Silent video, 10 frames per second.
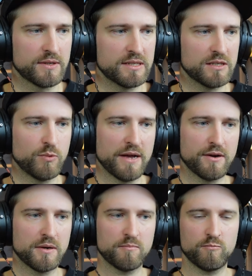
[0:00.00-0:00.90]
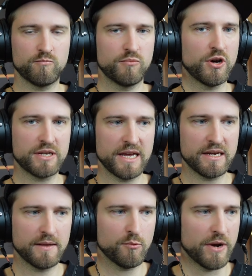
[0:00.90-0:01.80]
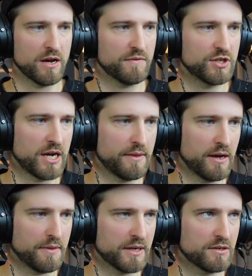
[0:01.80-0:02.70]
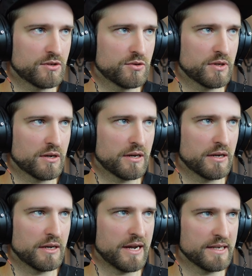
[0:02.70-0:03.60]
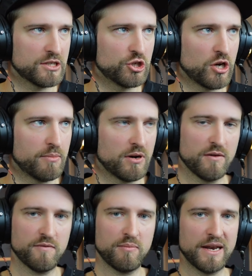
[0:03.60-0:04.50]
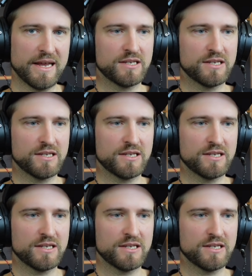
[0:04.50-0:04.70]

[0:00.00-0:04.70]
this is why they're not getting in the way of each other. I think they're doing a nice job of playing